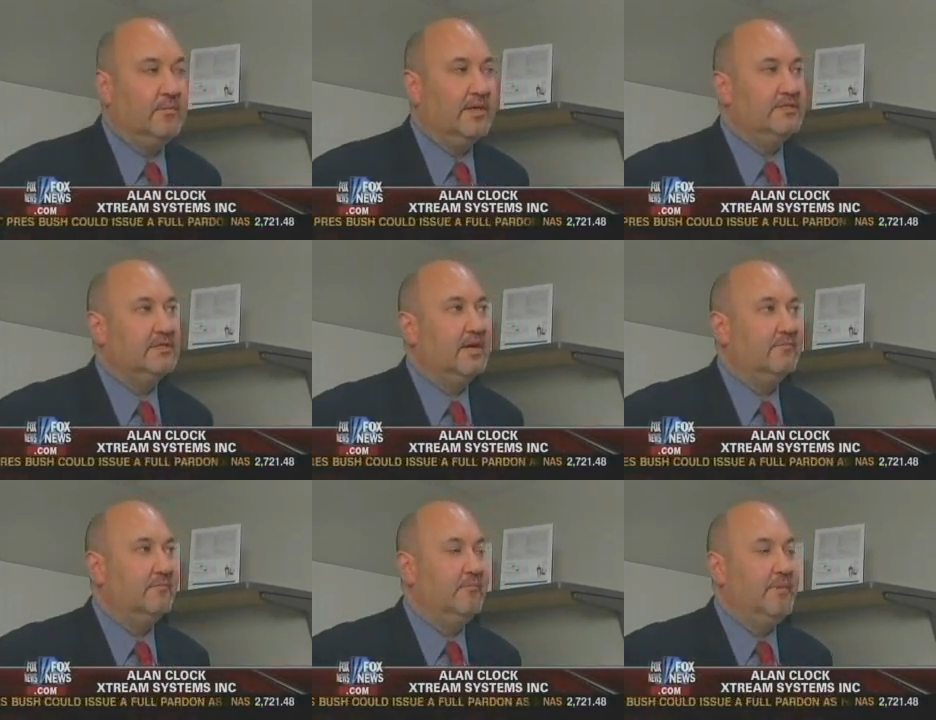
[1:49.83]
But
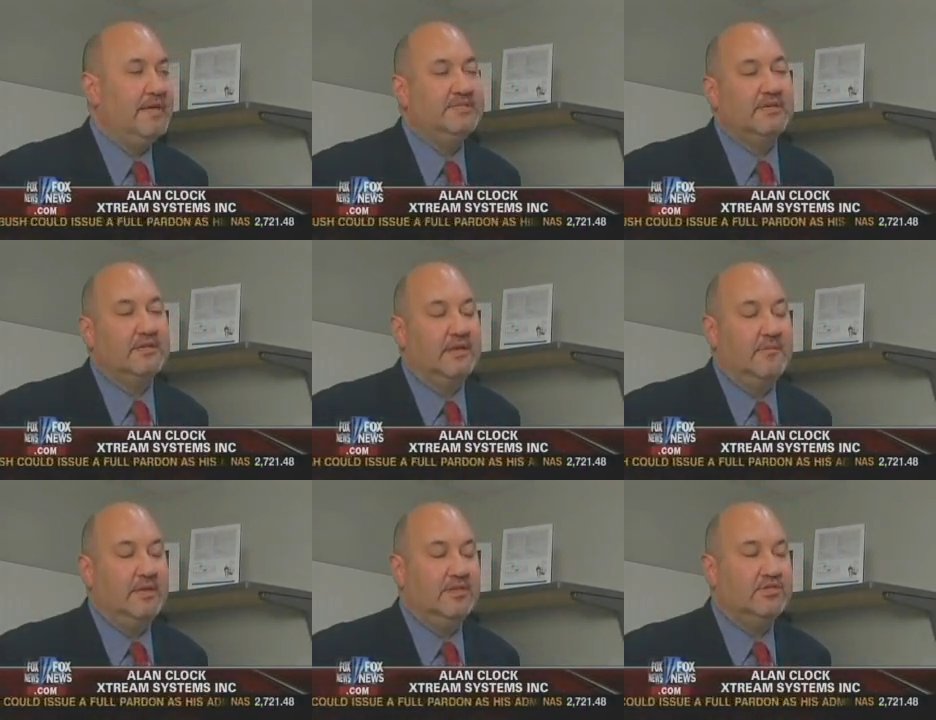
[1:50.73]
uh, basically,
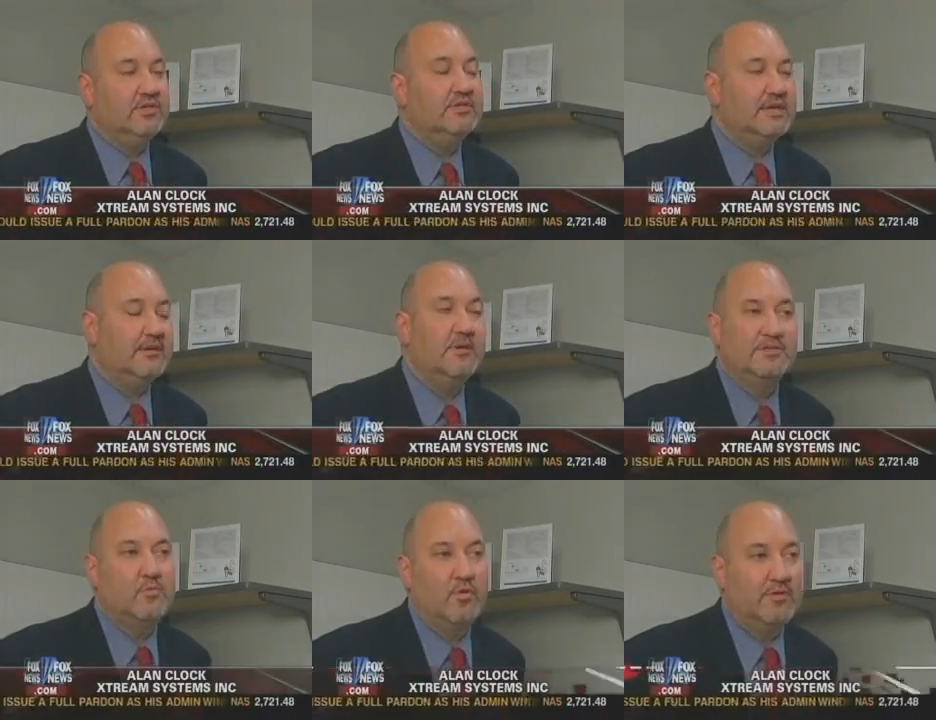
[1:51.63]
I mean, it shouldn't take
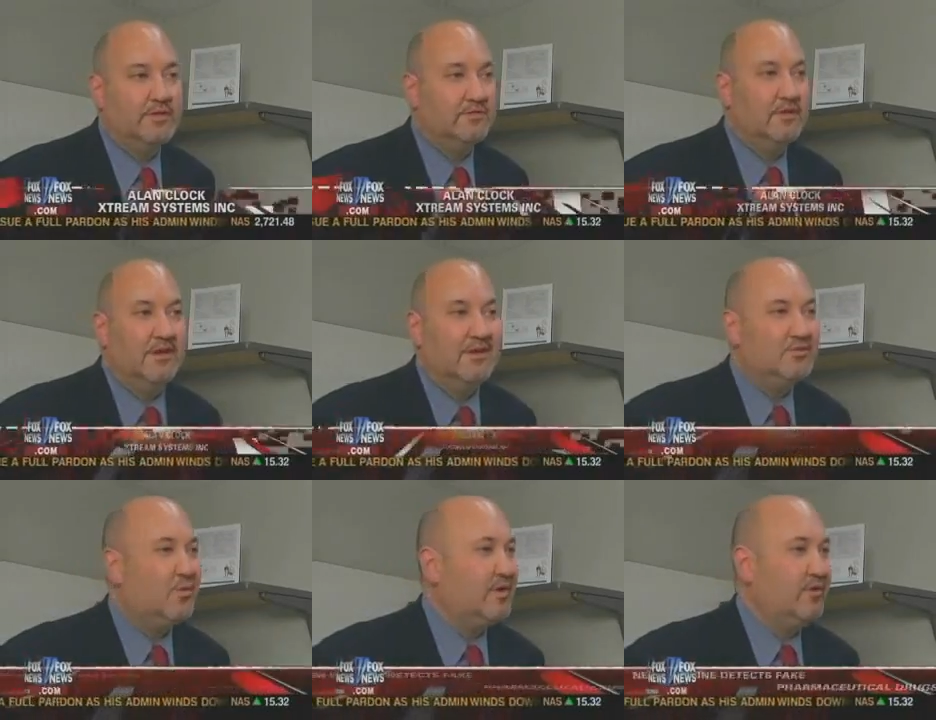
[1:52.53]
much more than
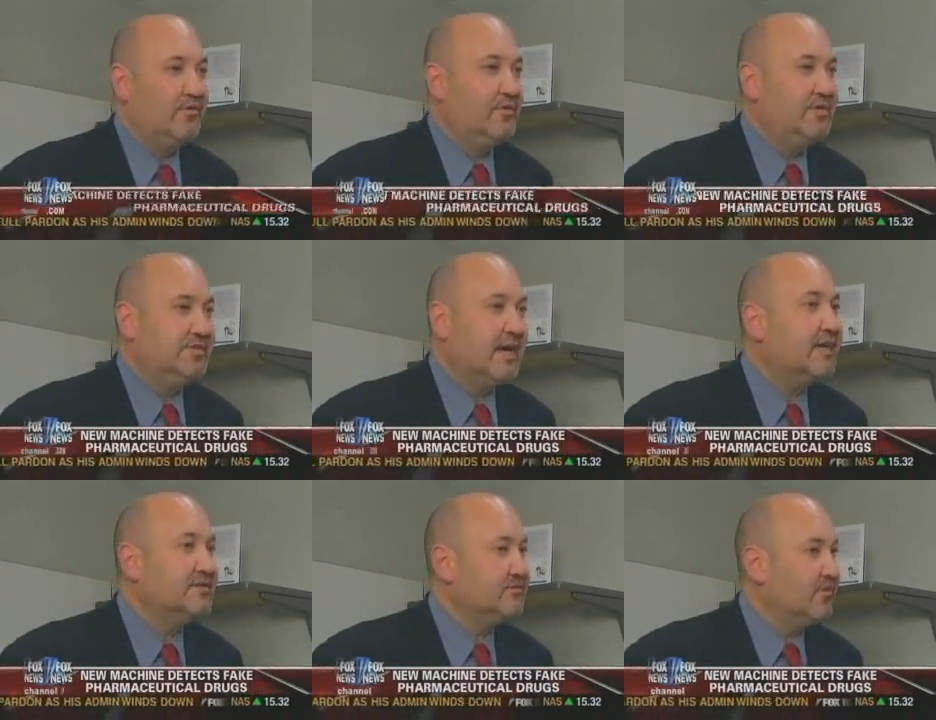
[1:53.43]
20 or 30
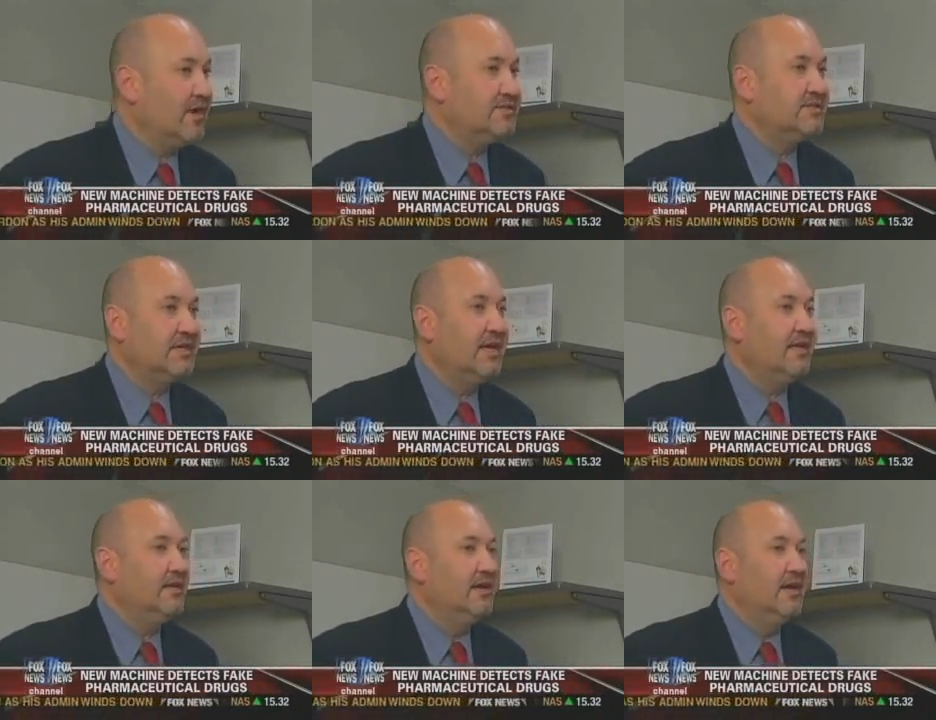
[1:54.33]
seconds for us to
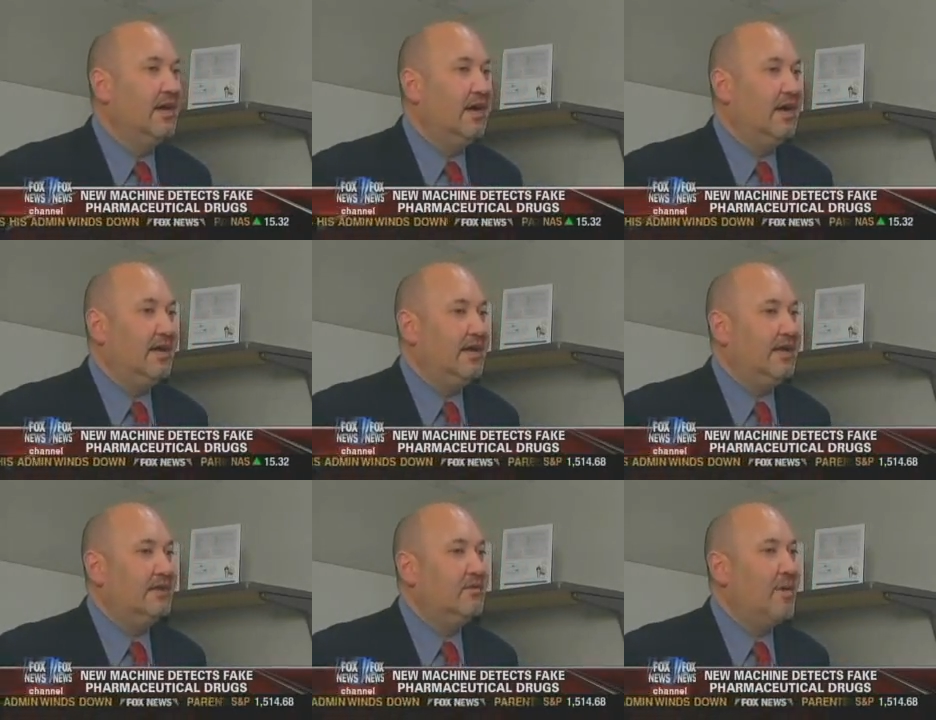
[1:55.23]
get, uh,
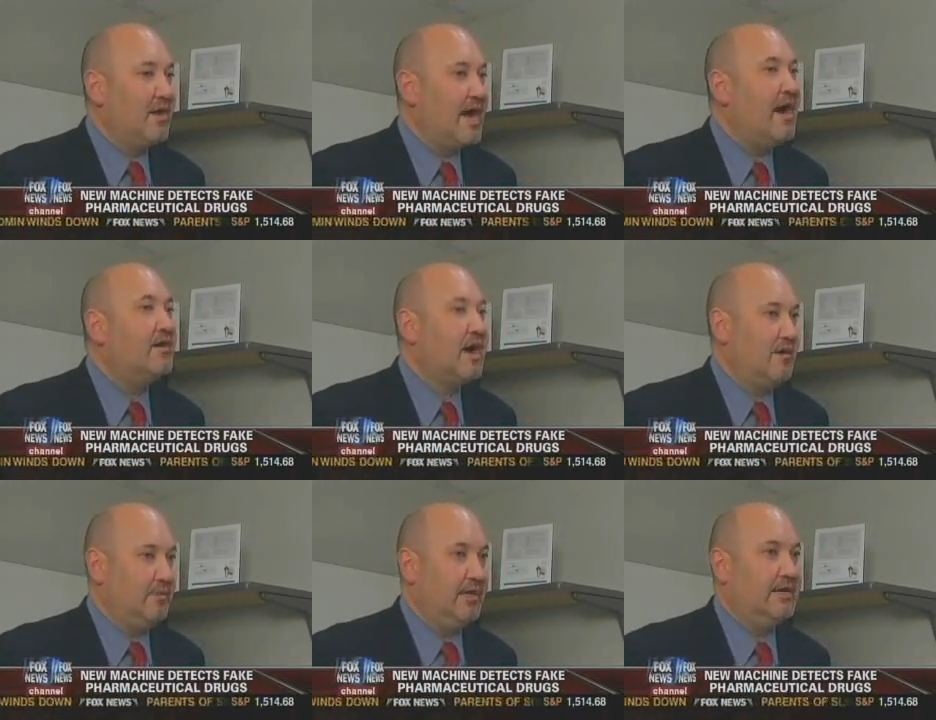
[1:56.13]
no matter how
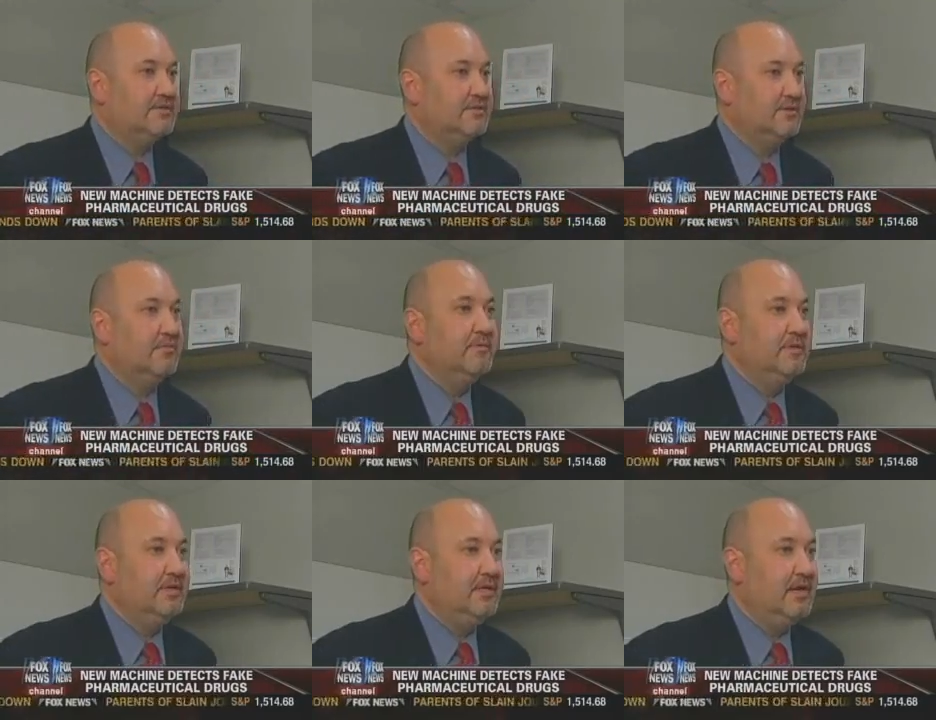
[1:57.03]
complex the,
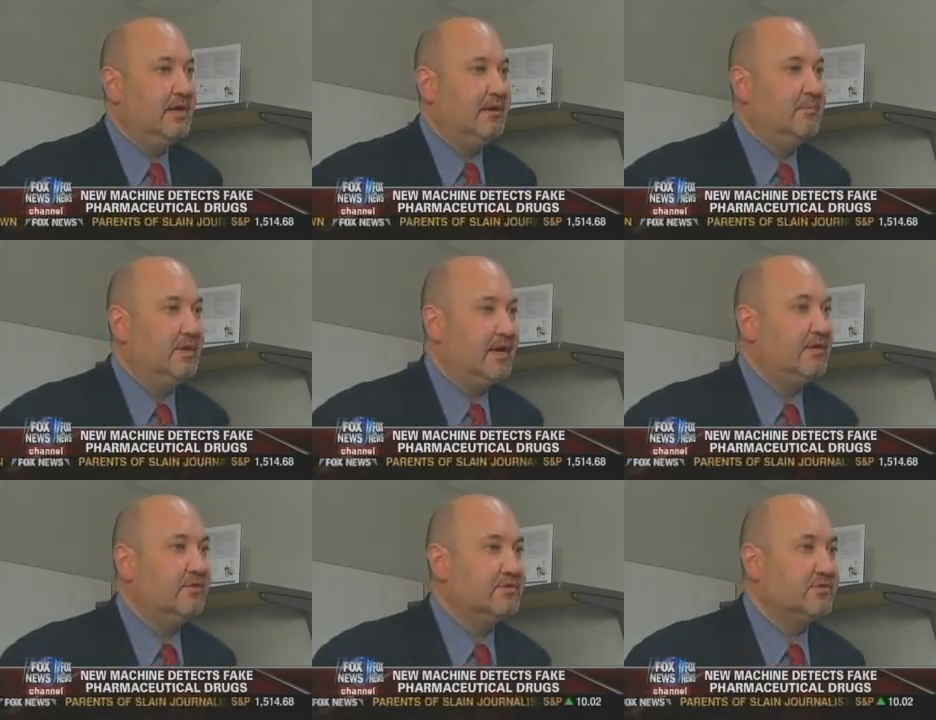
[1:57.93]
the uh,
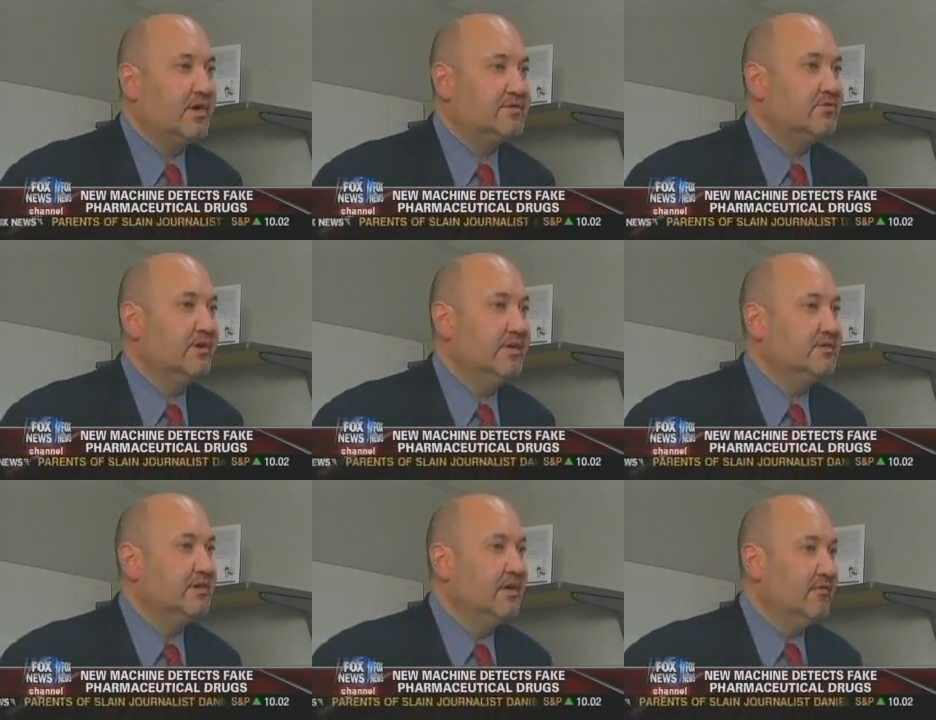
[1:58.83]
molecular structure
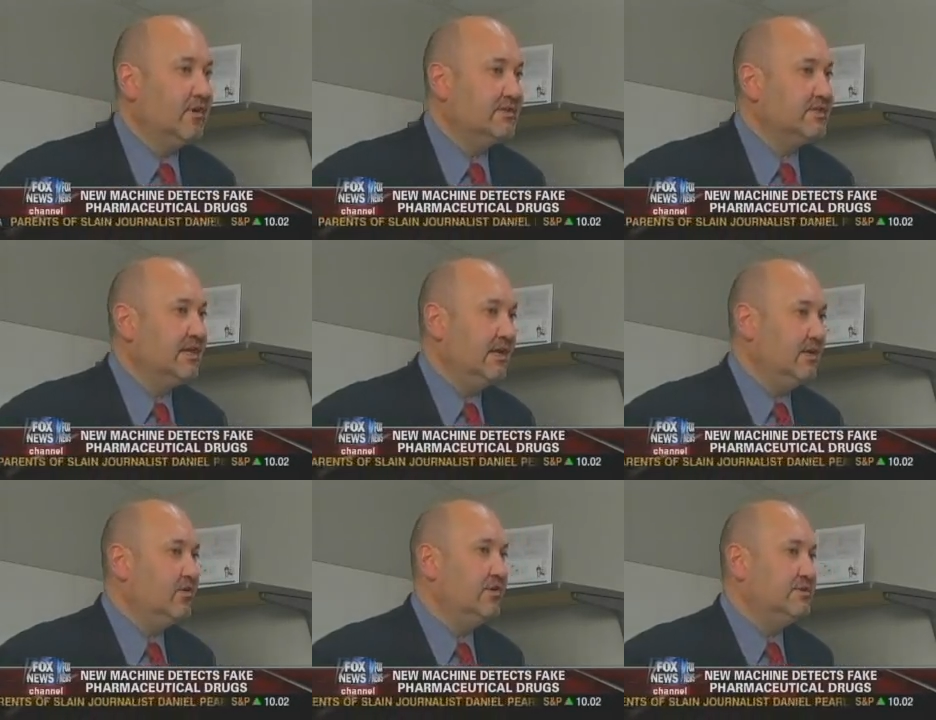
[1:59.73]
is, for us to get
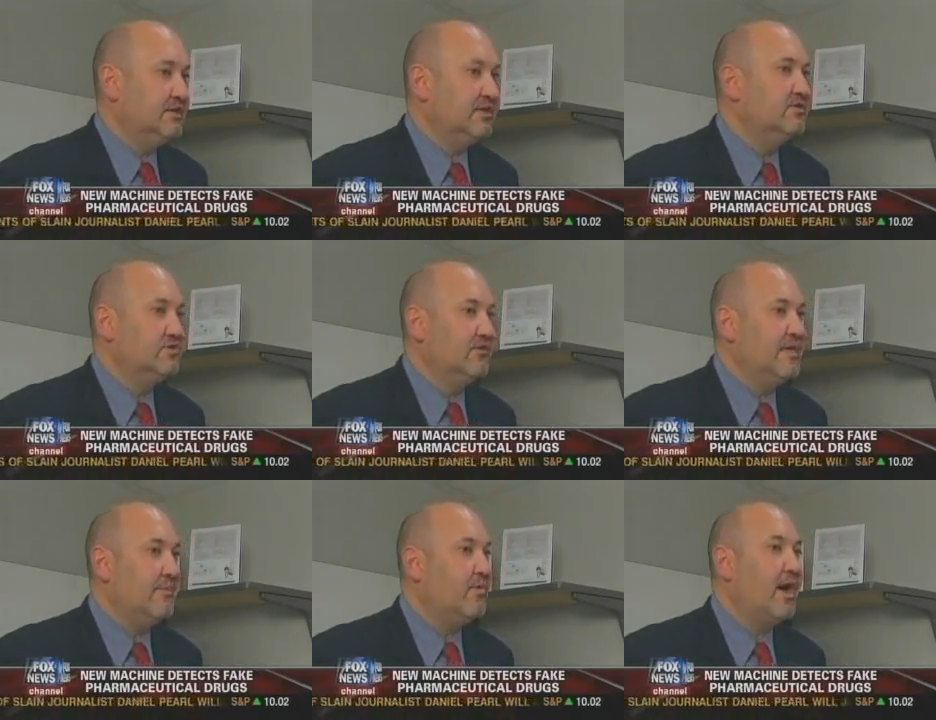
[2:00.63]
a good signature
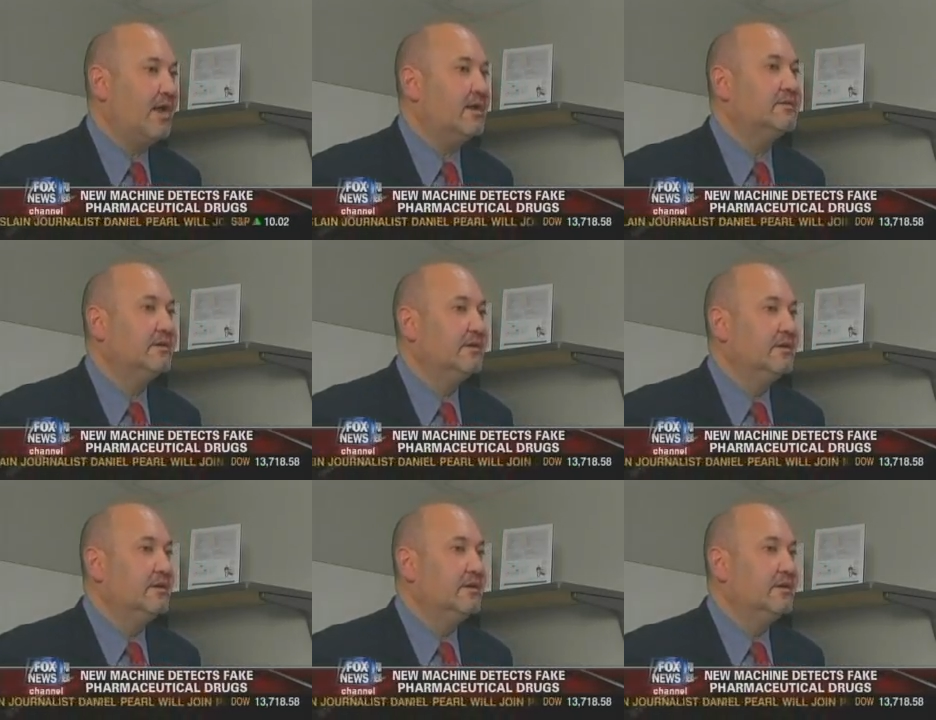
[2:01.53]
of that product.